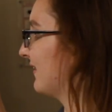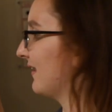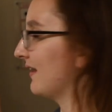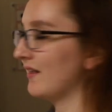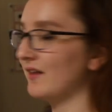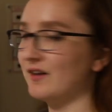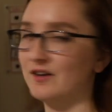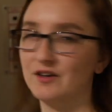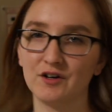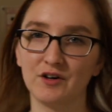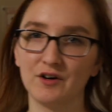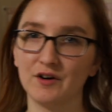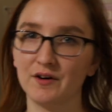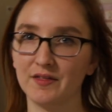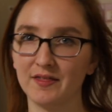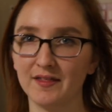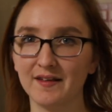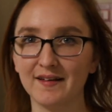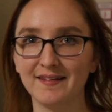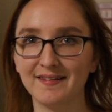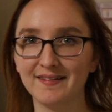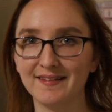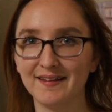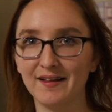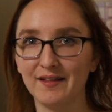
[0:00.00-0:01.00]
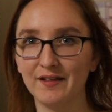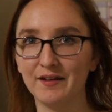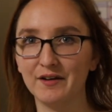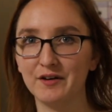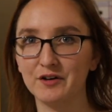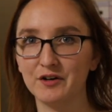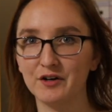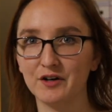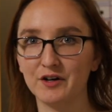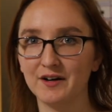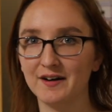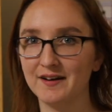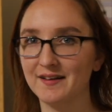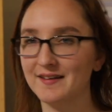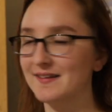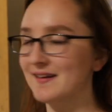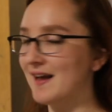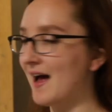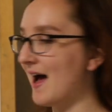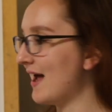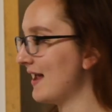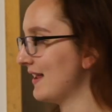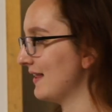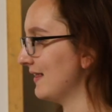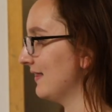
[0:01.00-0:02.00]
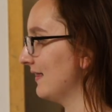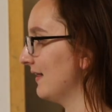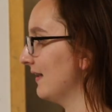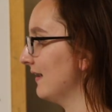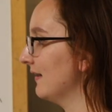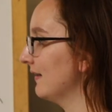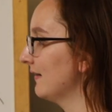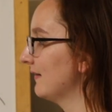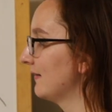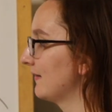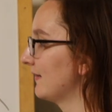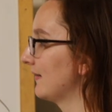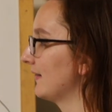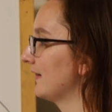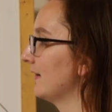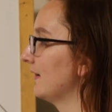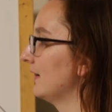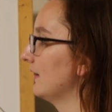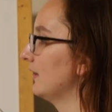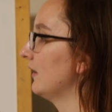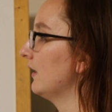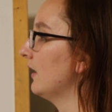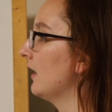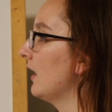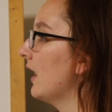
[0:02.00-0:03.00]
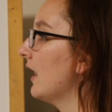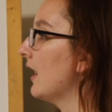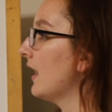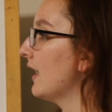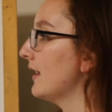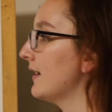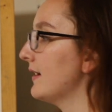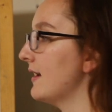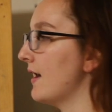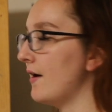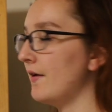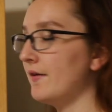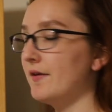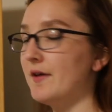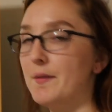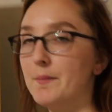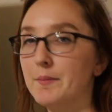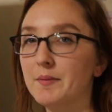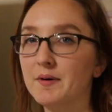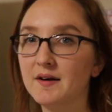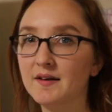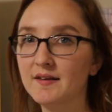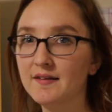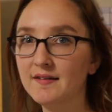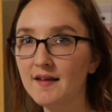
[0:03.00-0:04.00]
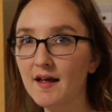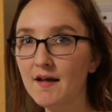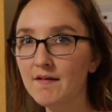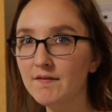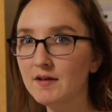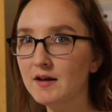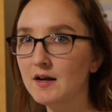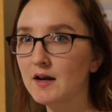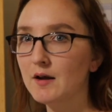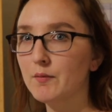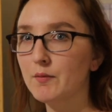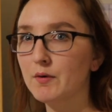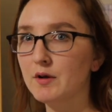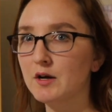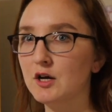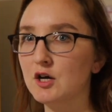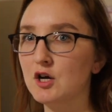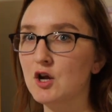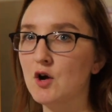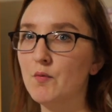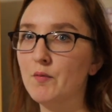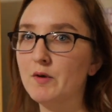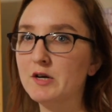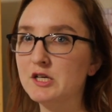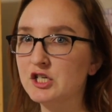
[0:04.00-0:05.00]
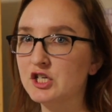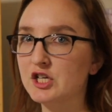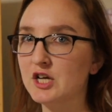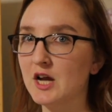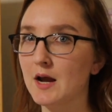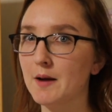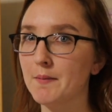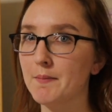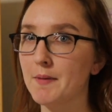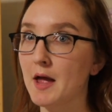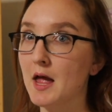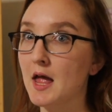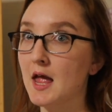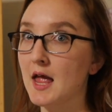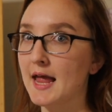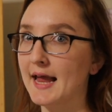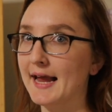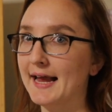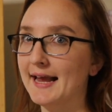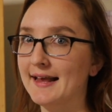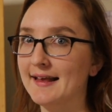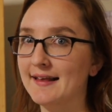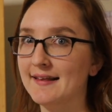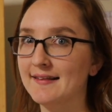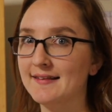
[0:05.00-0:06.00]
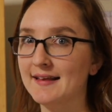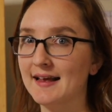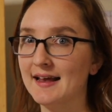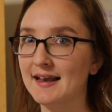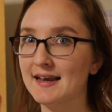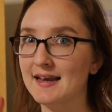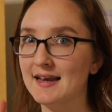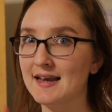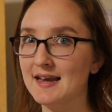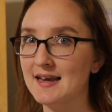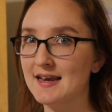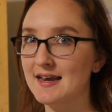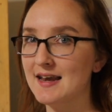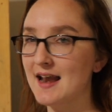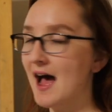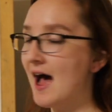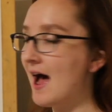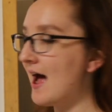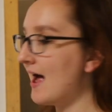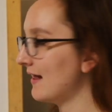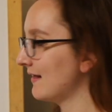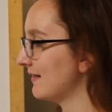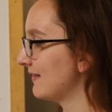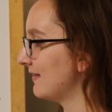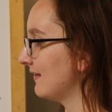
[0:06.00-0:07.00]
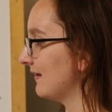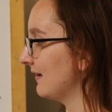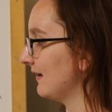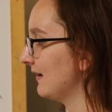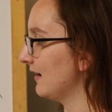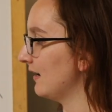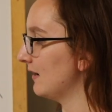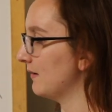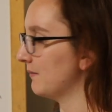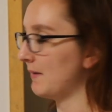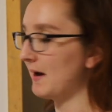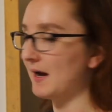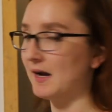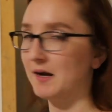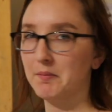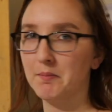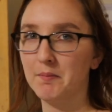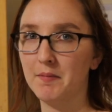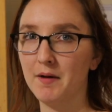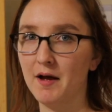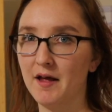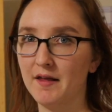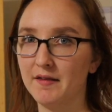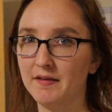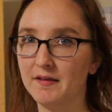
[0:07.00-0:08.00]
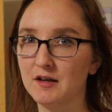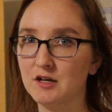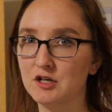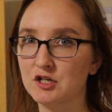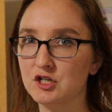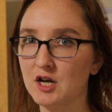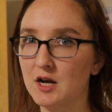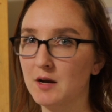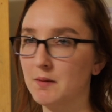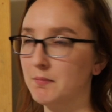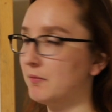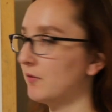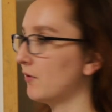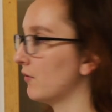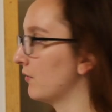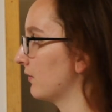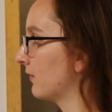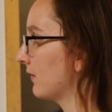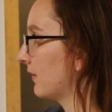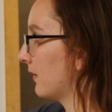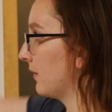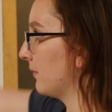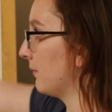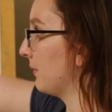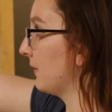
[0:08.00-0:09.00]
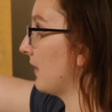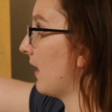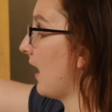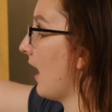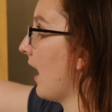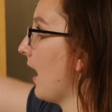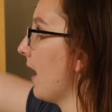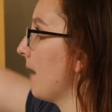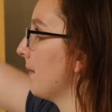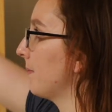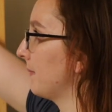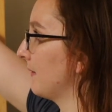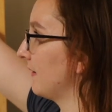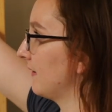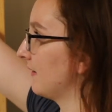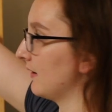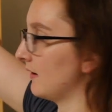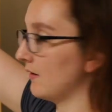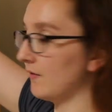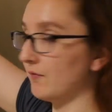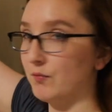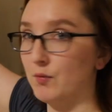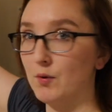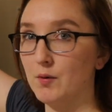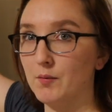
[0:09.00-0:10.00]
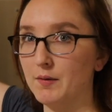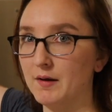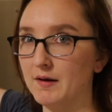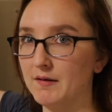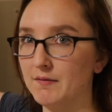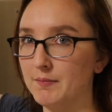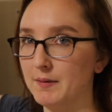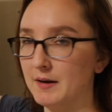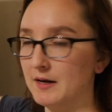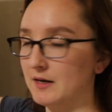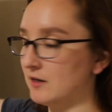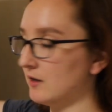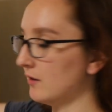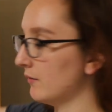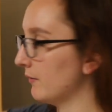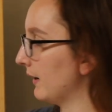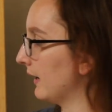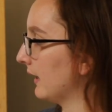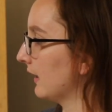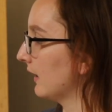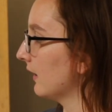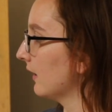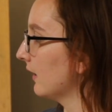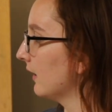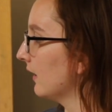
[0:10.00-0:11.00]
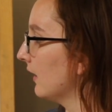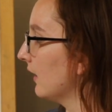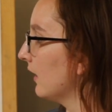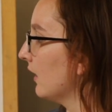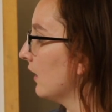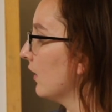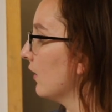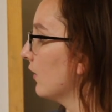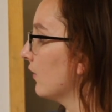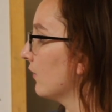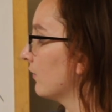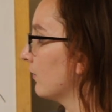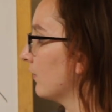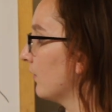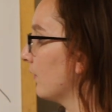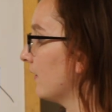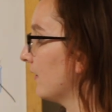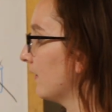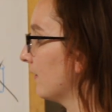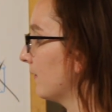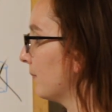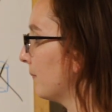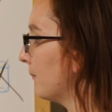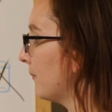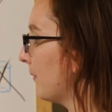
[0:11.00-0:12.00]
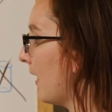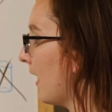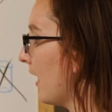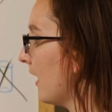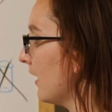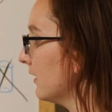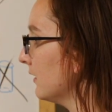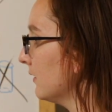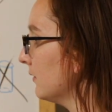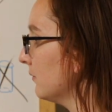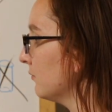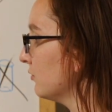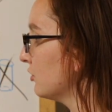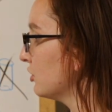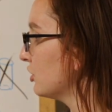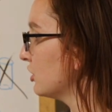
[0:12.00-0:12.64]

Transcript: cylinder. This cylinder is not in this. Now number 7, I want to know which shape is not in my composite shape. So it's going to be the opposite of what we've been doing. So this bottom